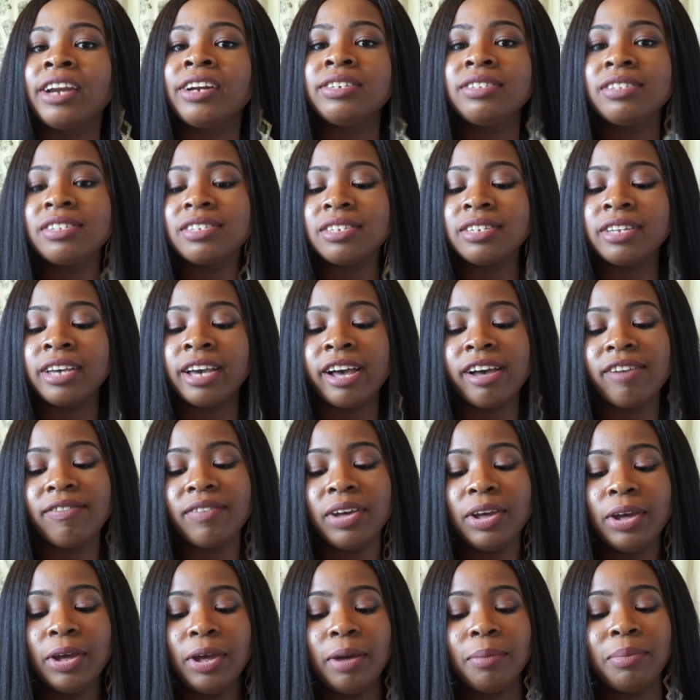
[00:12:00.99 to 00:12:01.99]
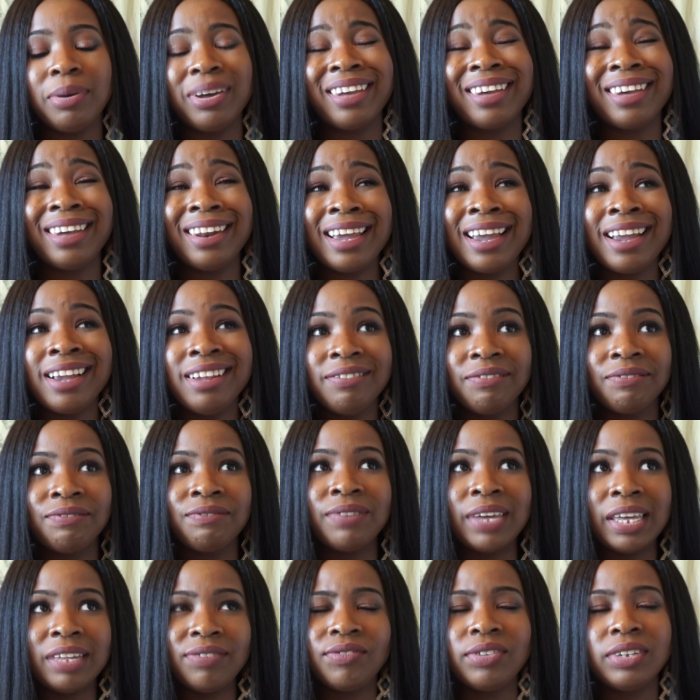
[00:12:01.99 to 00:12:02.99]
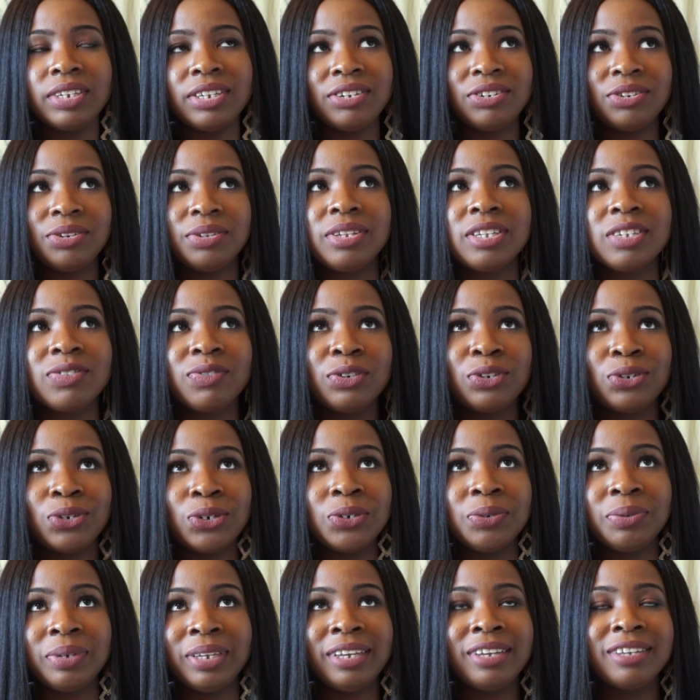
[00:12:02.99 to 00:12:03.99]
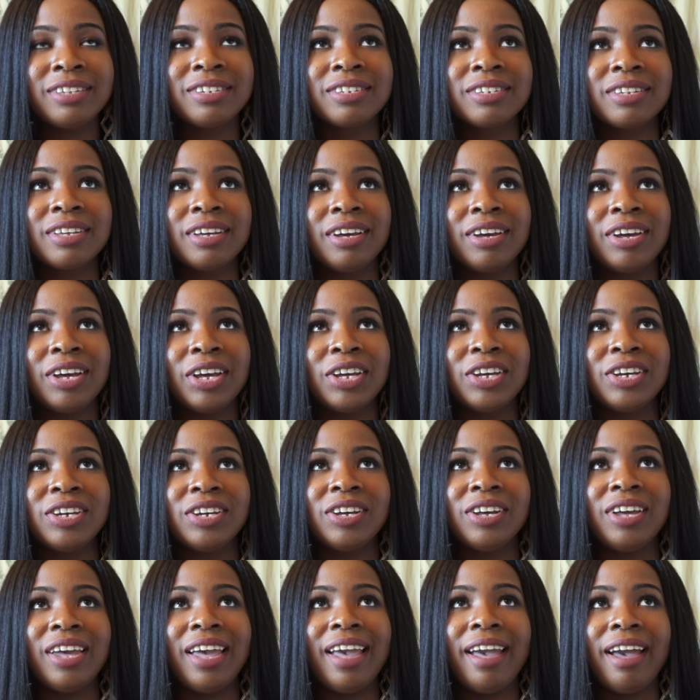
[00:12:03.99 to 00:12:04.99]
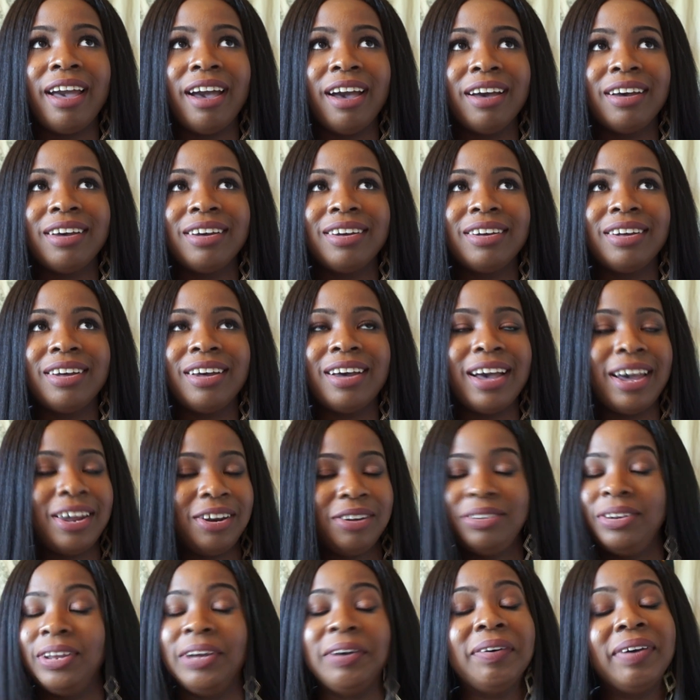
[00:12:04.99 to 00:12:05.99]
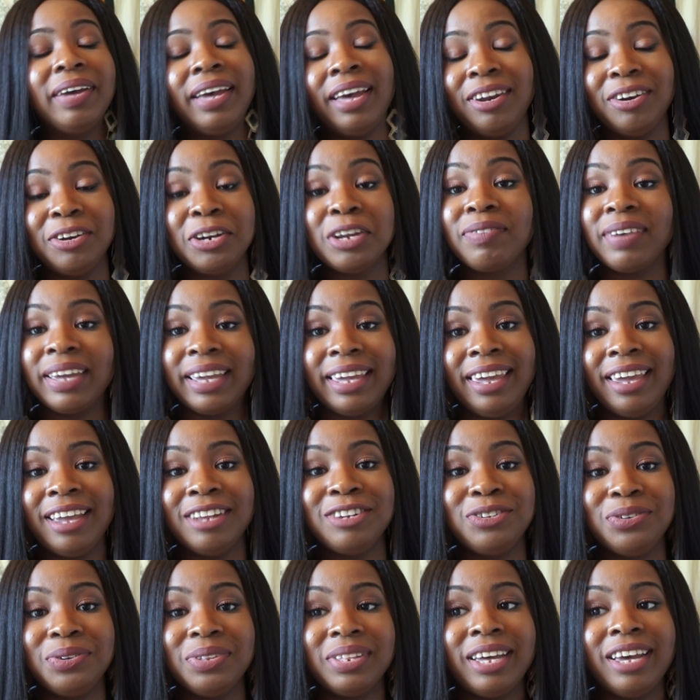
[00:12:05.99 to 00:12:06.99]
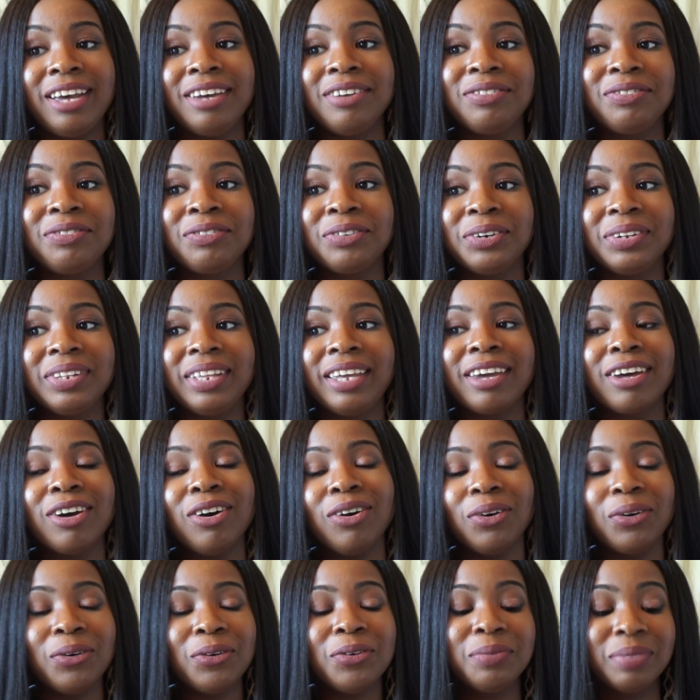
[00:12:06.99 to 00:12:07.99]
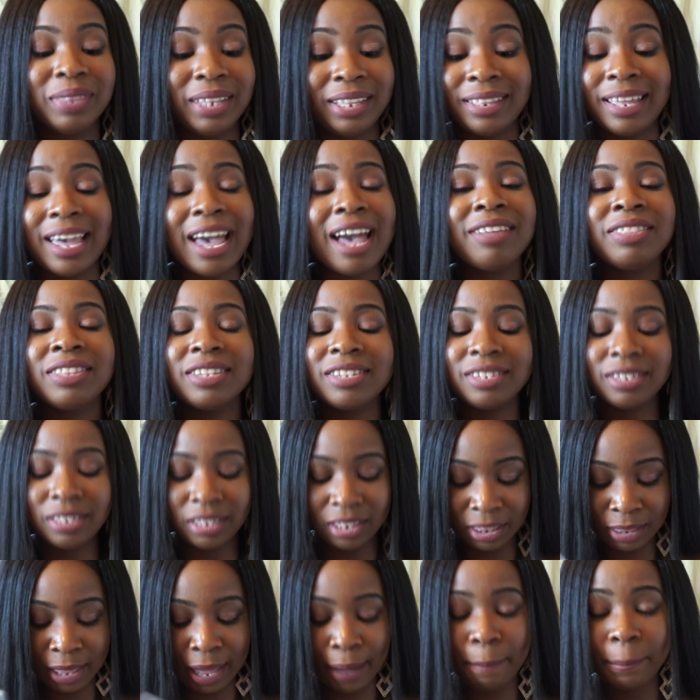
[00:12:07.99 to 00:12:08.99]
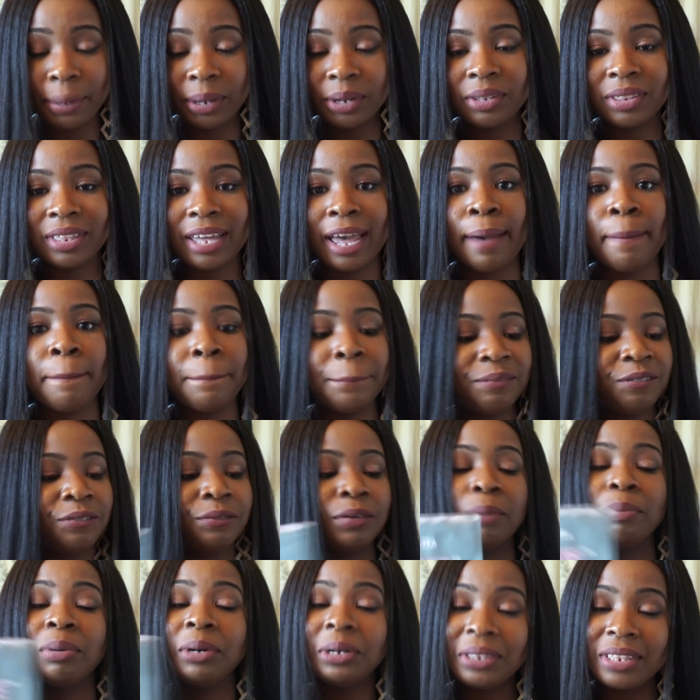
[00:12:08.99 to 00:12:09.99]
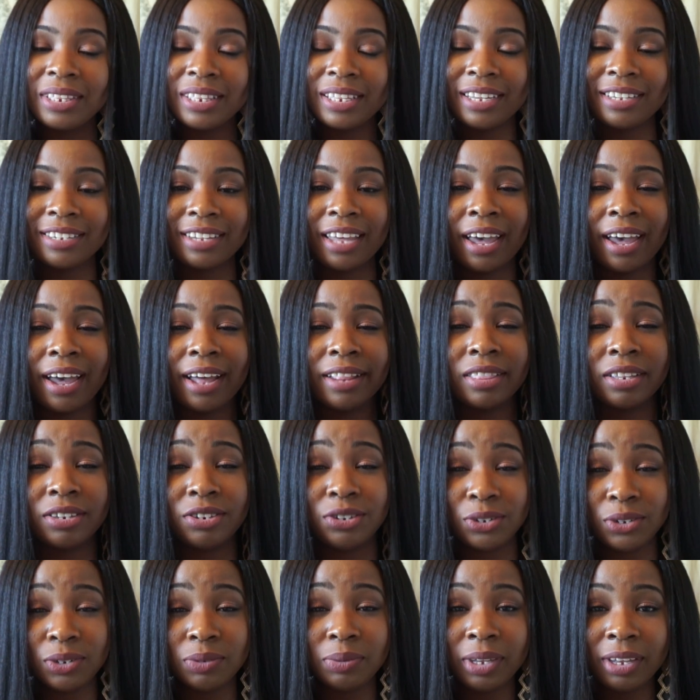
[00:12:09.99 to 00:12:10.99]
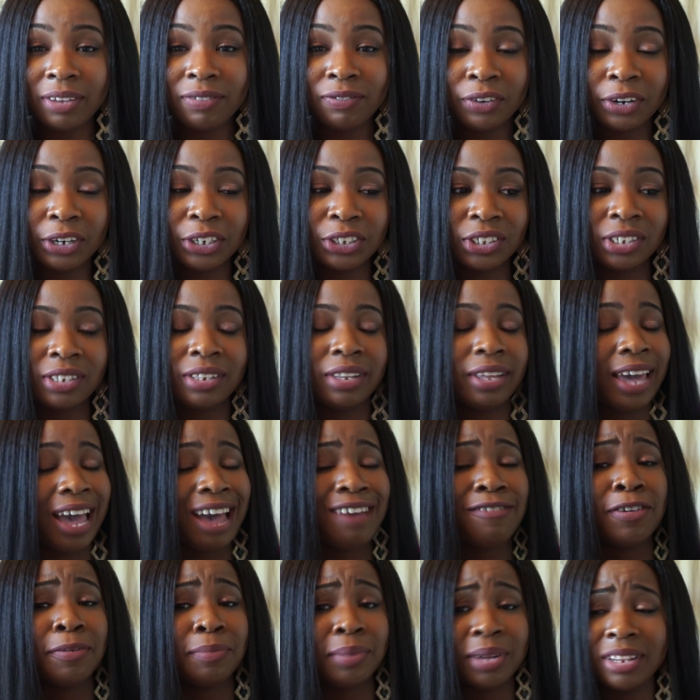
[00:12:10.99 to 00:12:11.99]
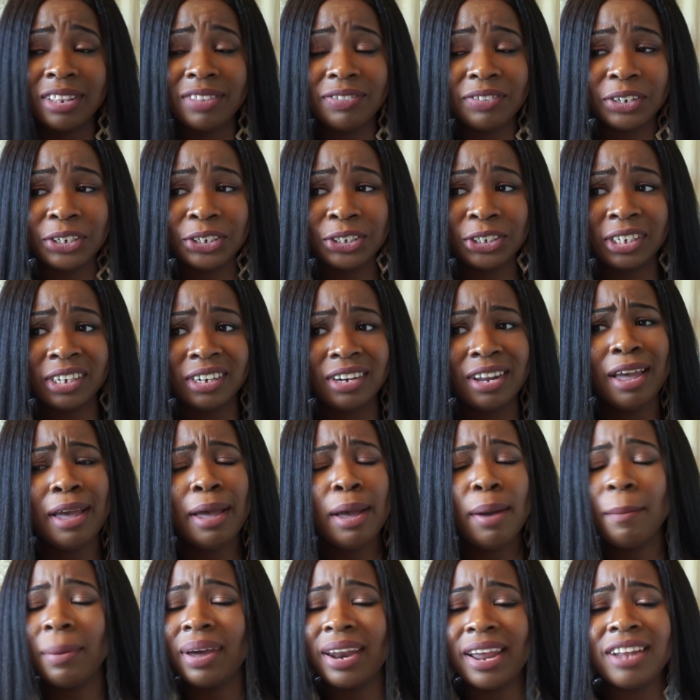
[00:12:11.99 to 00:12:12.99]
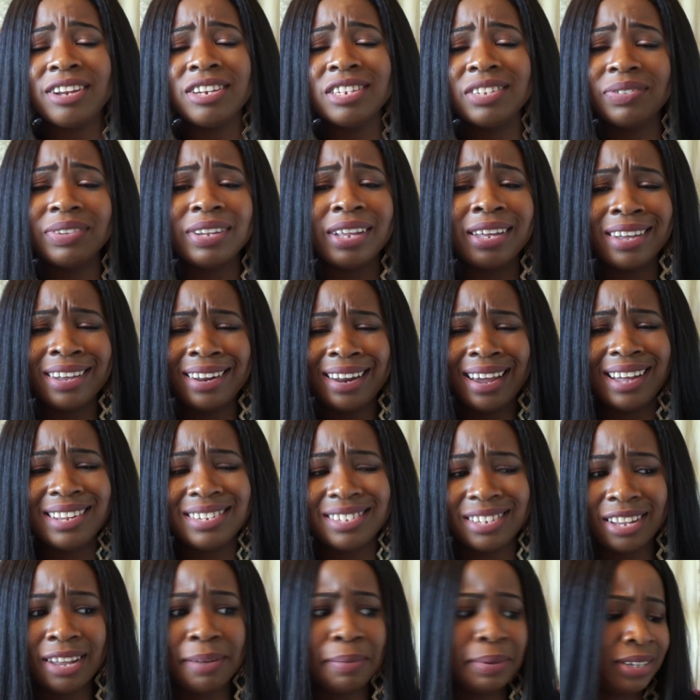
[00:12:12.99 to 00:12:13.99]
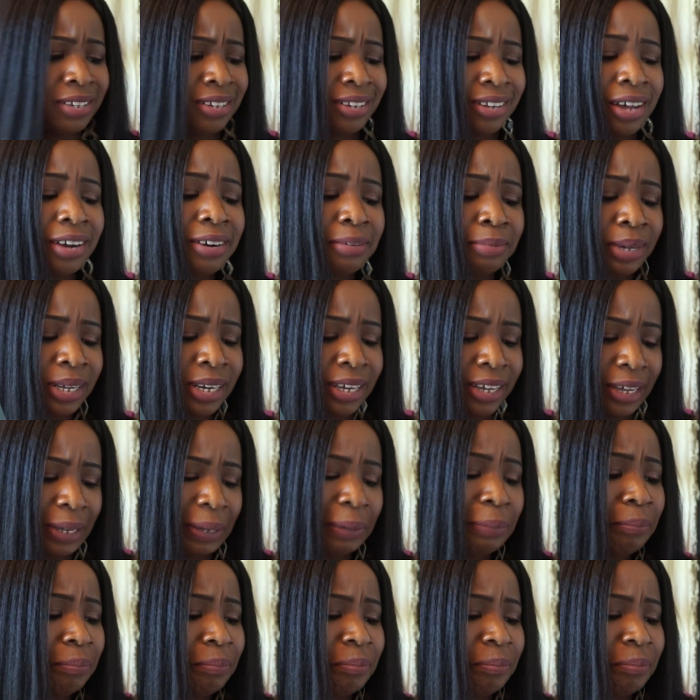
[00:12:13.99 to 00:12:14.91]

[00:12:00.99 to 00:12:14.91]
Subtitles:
and stuff. But can I faithfully do this for 2 weeks? I don't know if I can do that for like a whole, like they have this, for both of these I got the 2-week version. They have a month version, but I just feel like it adds up. It's a lot of money.